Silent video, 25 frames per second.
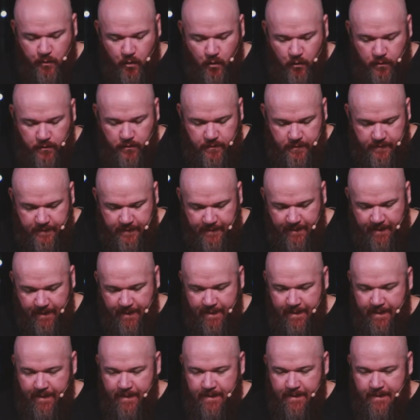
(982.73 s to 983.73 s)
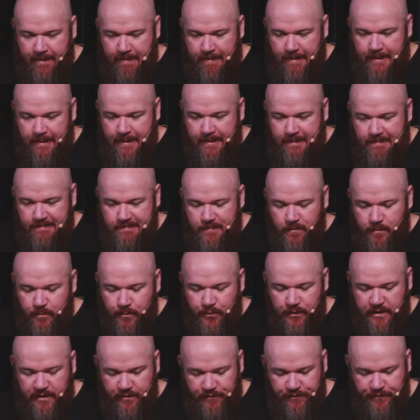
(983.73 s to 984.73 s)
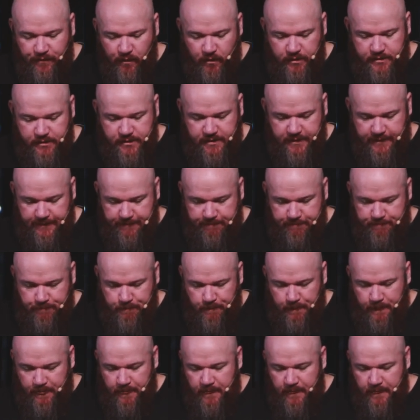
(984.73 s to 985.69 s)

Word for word: to more. Prayer and fasting.